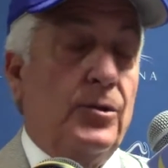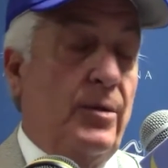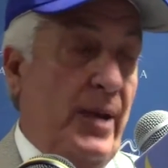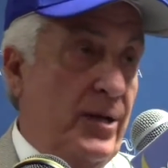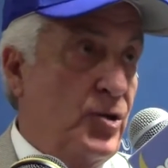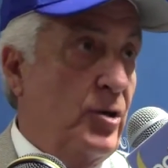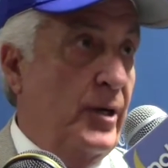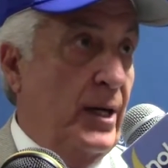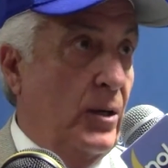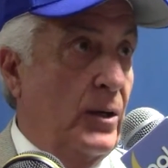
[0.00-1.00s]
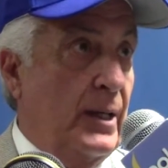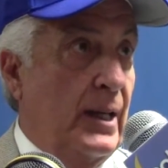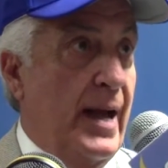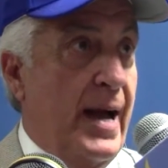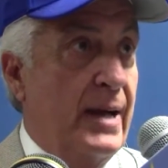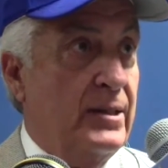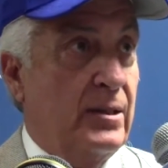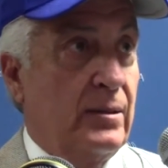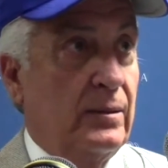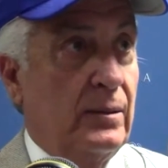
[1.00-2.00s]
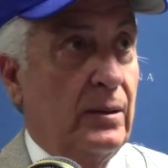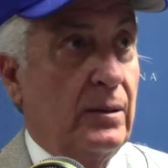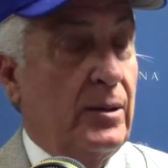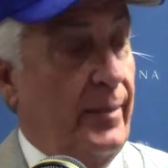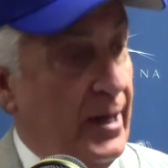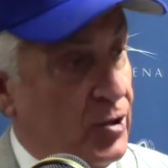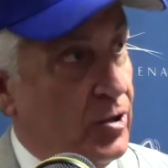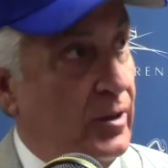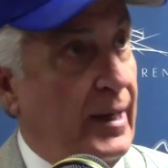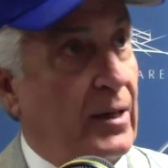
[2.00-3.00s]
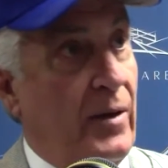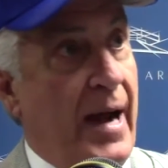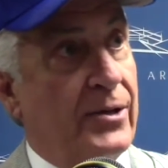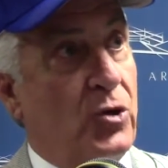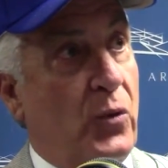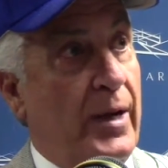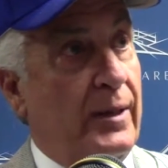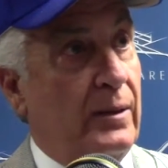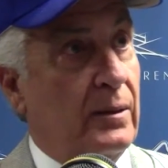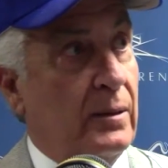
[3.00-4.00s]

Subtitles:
to make sure they go to class, to make sure they graduate,